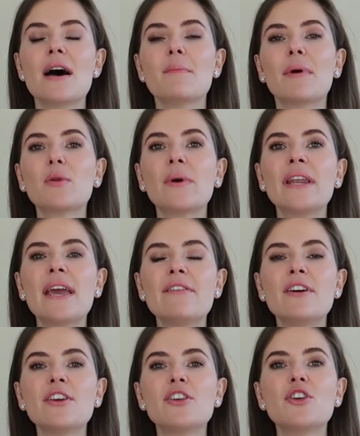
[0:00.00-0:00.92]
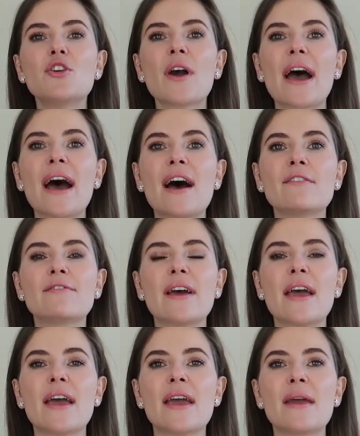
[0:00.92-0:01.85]
But whenever you have
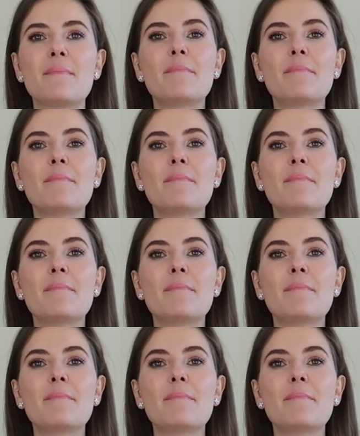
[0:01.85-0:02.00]
a